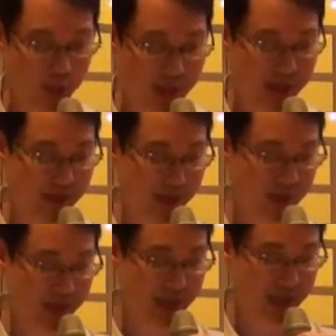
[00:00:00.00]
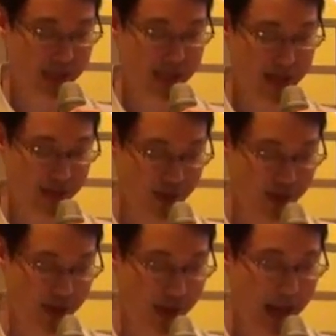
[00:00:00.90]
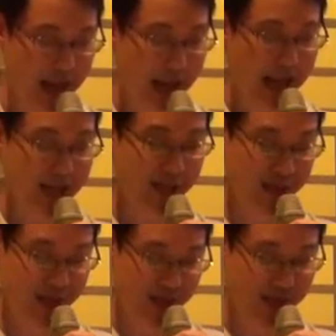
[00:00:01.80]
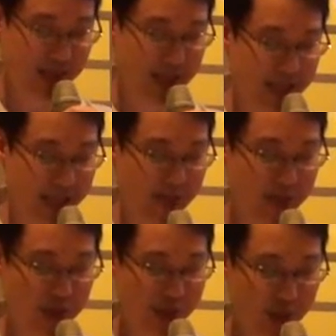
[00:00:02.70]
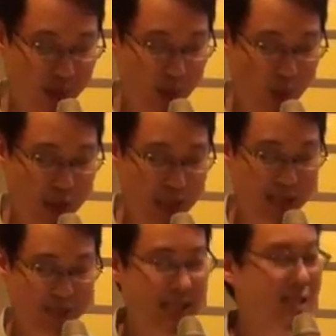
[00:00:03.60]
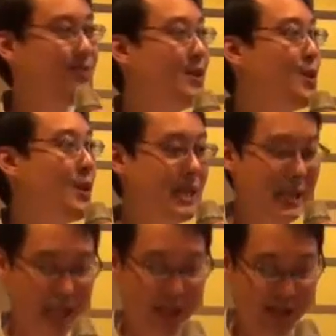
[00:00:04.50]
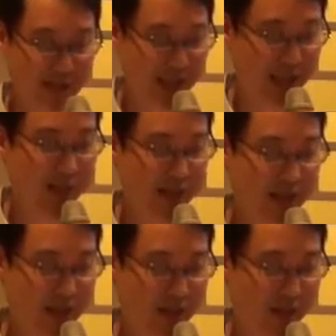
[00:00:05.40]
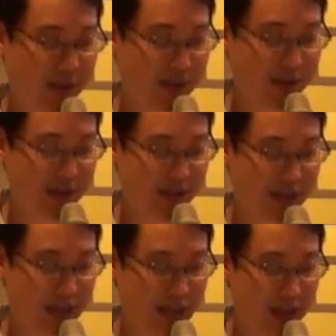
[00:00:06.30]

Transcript: wife to the Tanyu, and each year he gave the Xiongnu a specific quantity of silk, floors,